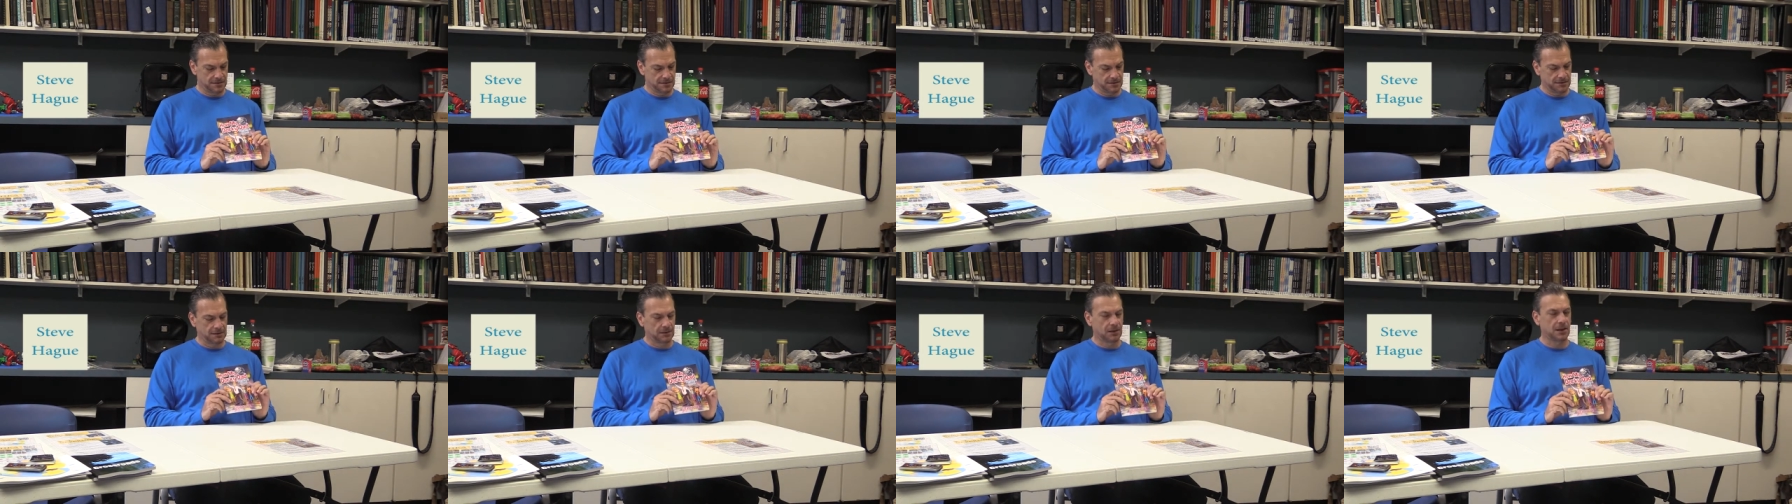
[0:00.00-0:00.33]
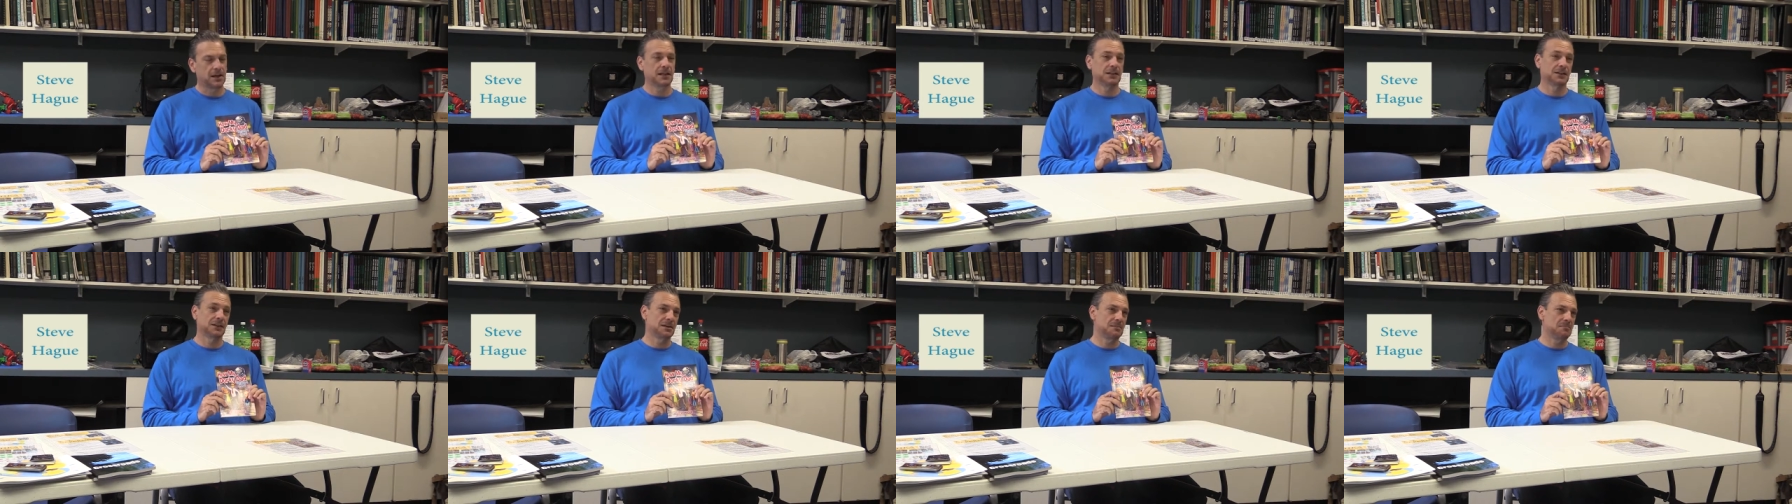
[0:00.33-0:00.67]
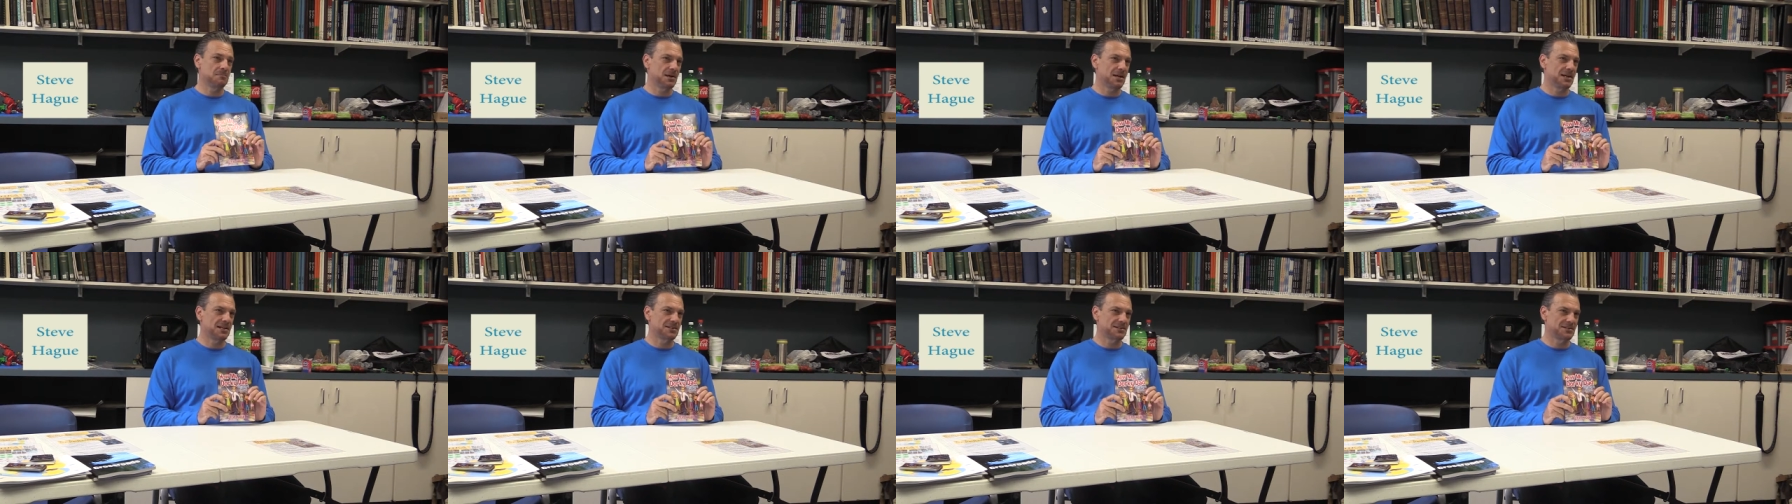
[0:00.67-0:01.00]
lightly
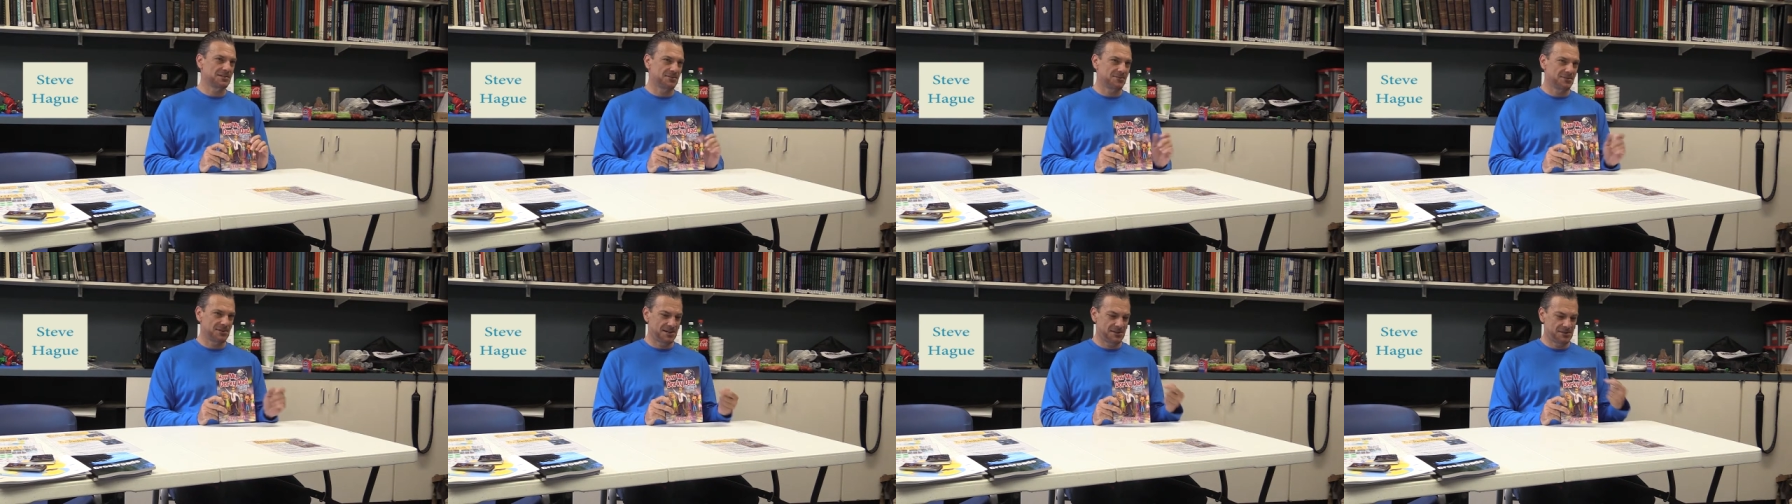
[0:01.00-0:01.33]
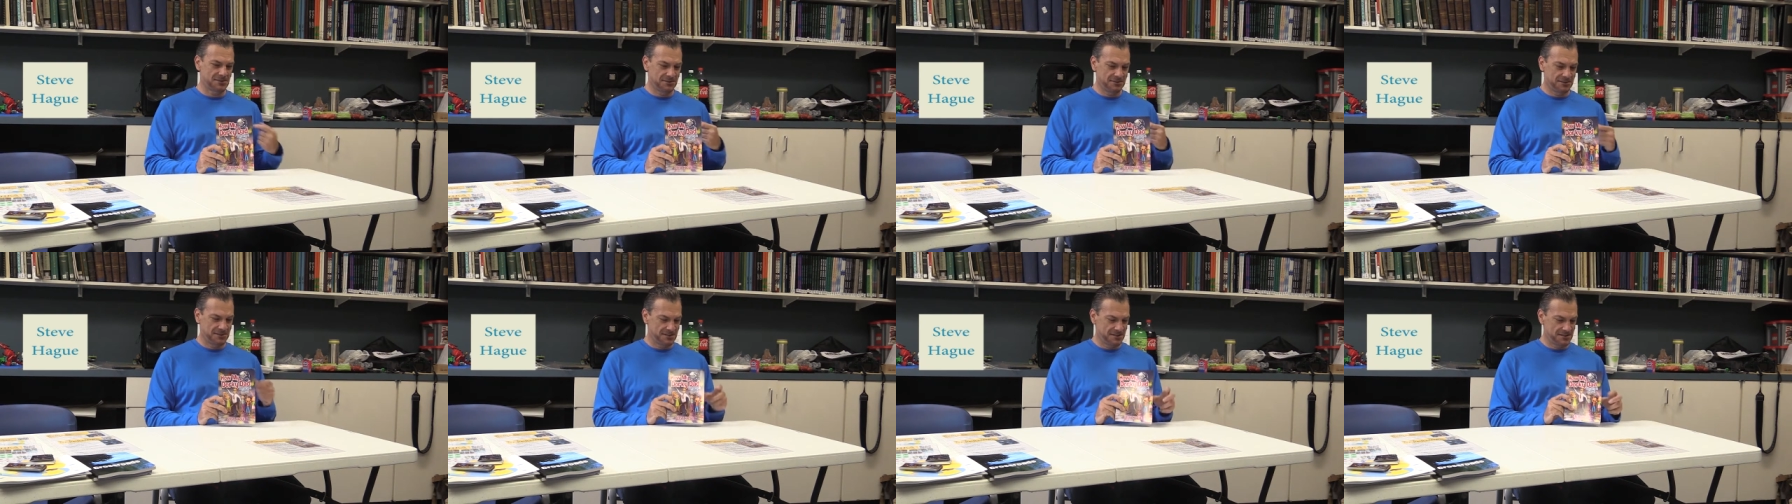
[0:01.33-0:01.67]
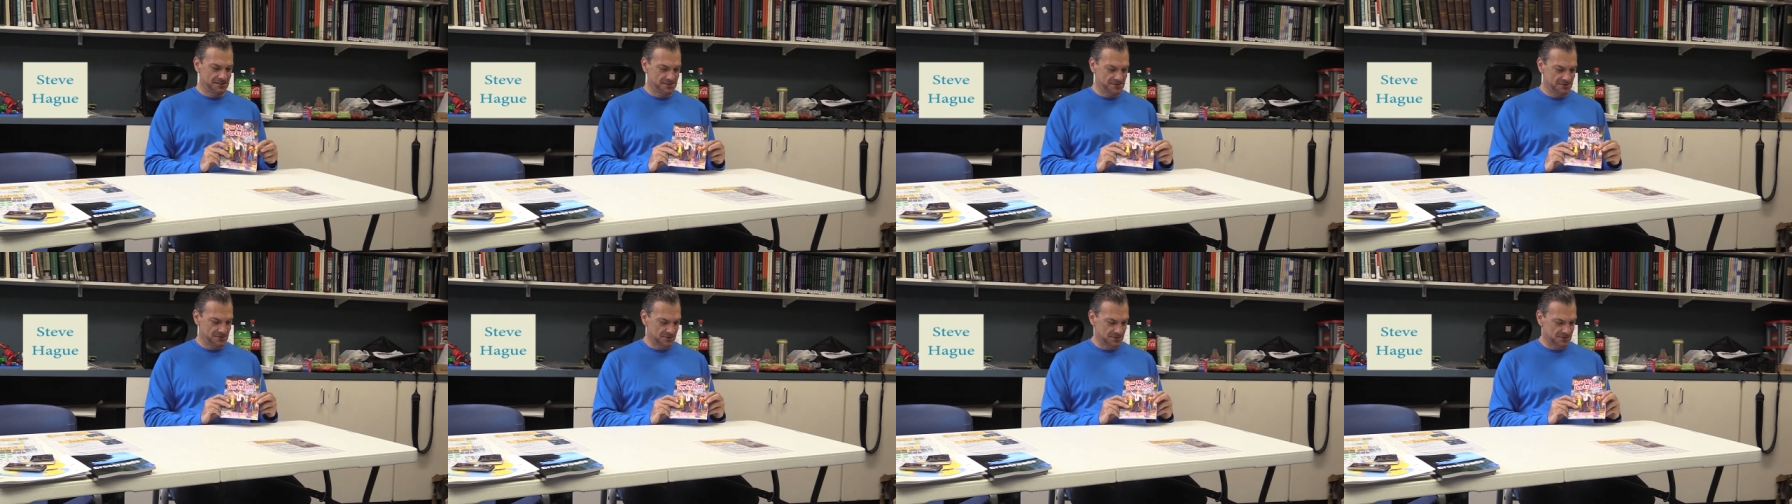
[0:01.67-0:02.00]
based around
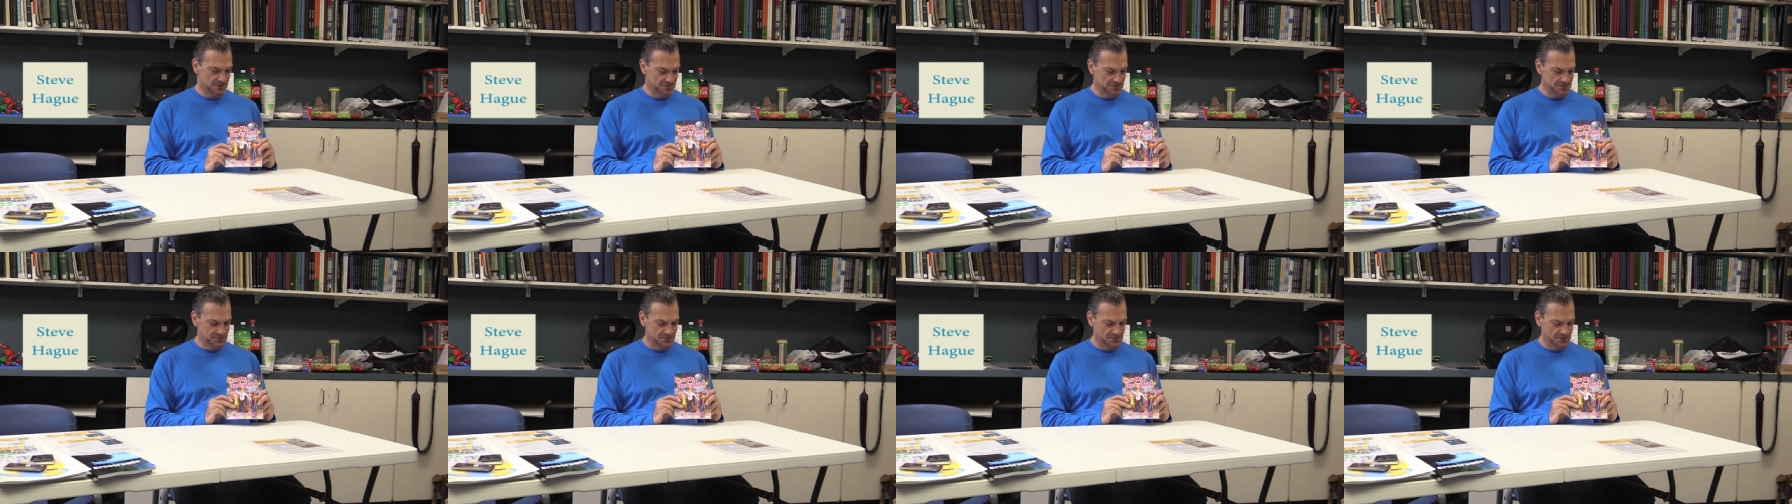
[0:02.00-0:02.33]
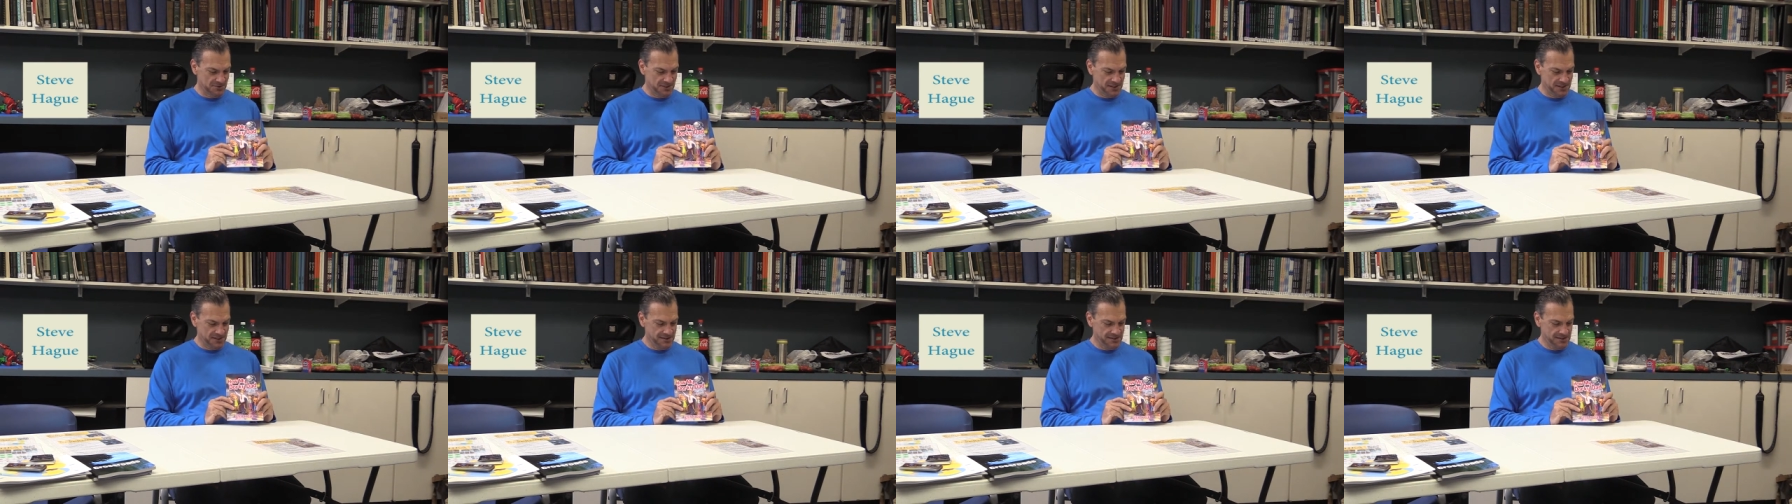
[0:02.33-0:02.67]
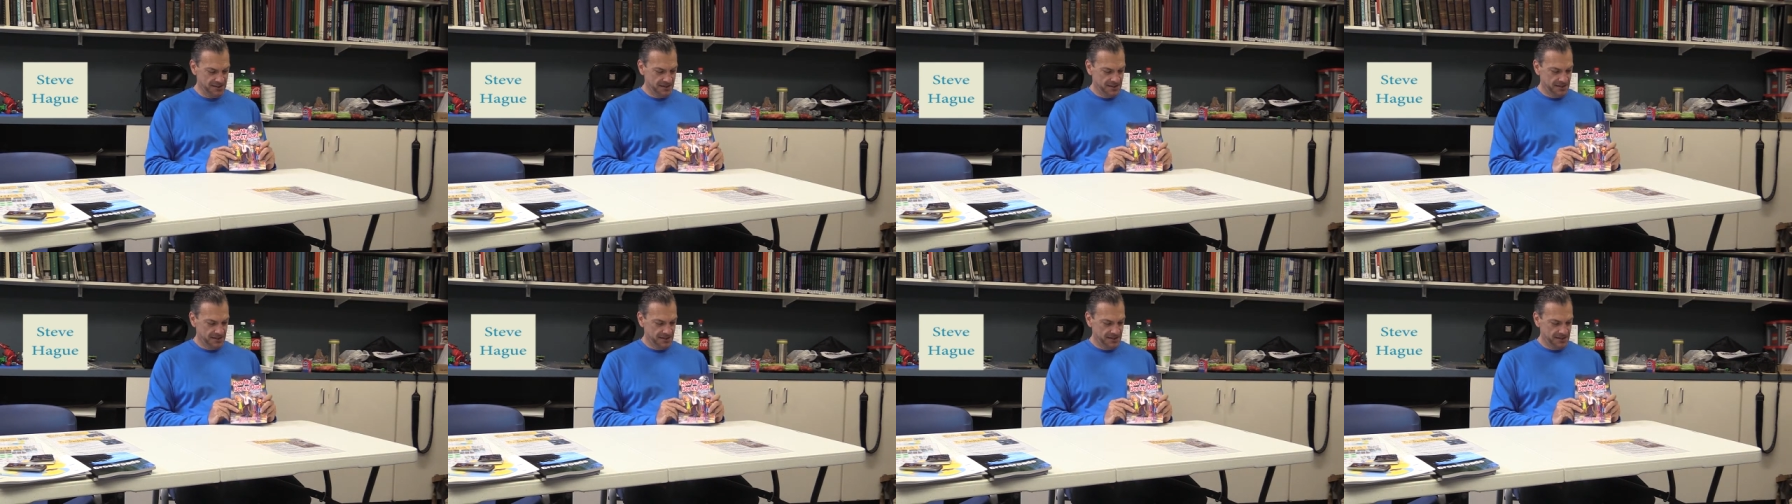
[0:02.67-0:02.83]
yours truly.